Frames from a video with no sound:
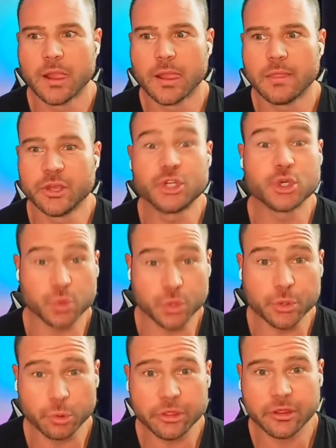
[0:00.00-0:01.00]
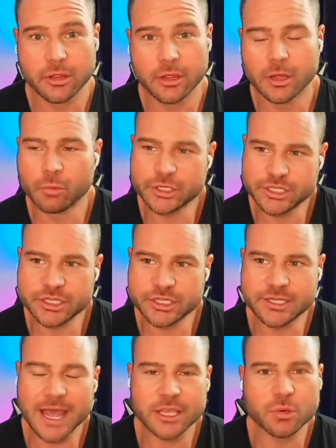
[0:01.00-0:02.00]
the truth, which
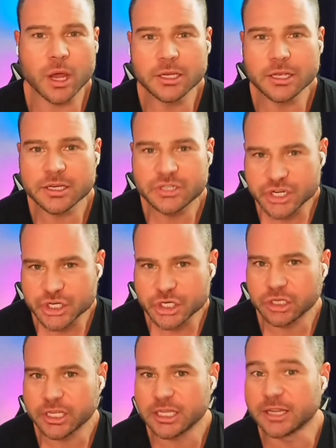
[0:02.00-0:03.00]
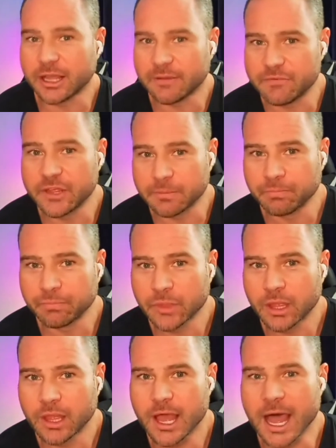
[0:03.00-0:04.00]
is that you unconditionally love them.
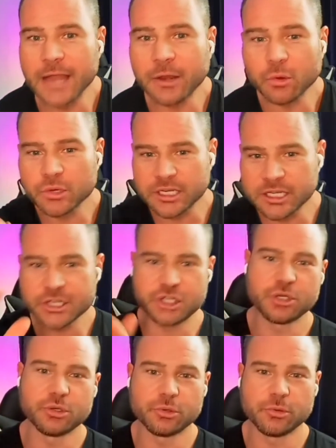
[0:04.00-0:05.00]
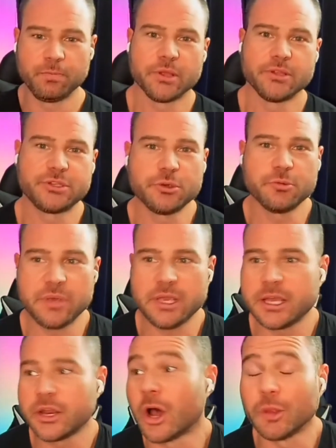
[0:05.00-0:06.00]
I don't need you to
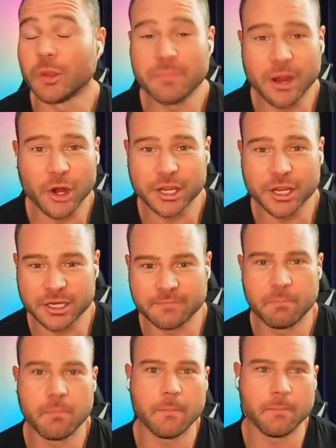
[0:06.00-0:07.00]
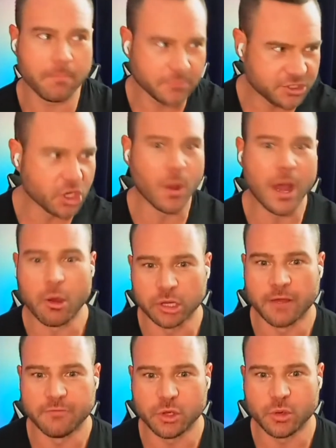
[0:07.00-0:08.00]
be an all-American so I'll
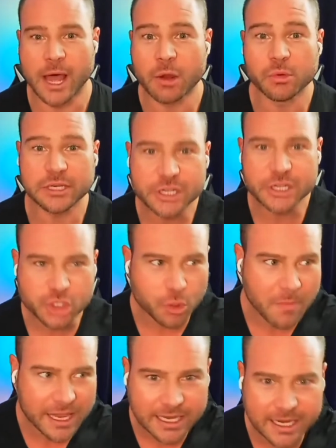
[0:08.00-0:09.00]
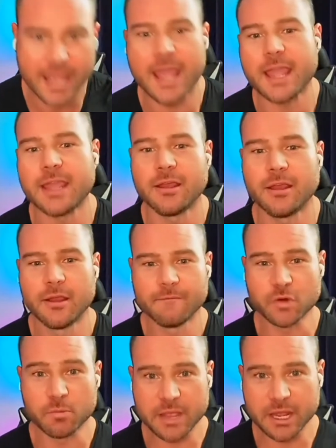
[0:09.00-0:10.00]
love you. I don't need you to make an A
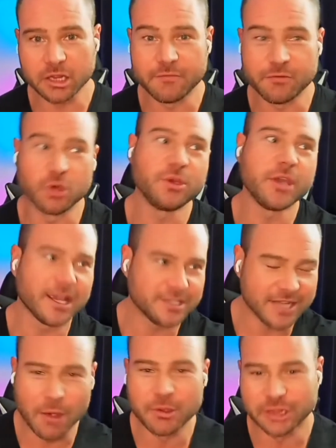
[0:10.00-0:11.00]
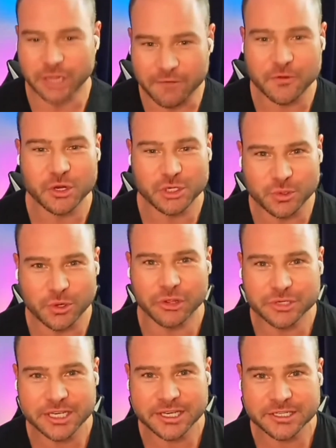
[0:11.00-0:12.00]
for me to love you. Yes, I would love for you to do all
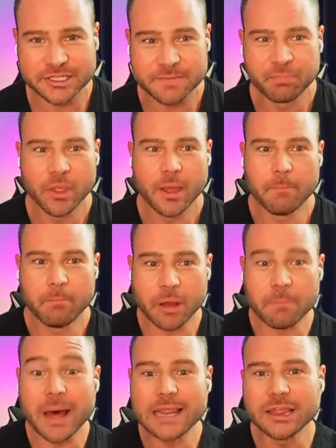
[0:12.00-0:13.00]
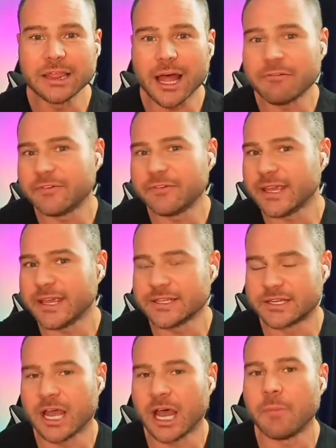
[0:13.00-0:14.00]
those things, but my love
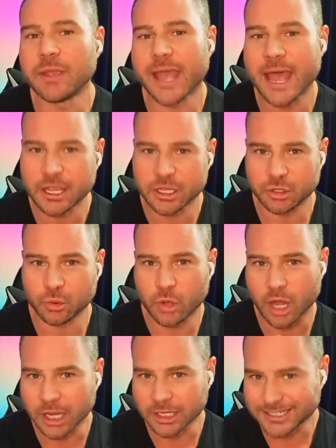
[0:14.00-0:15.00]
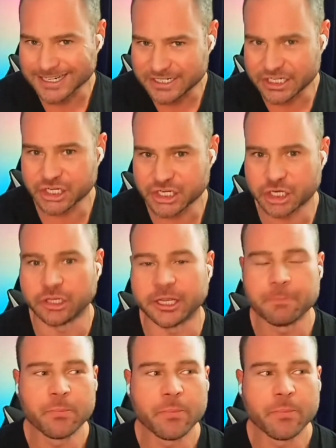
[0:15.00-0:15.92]
is coming at you unconditionally.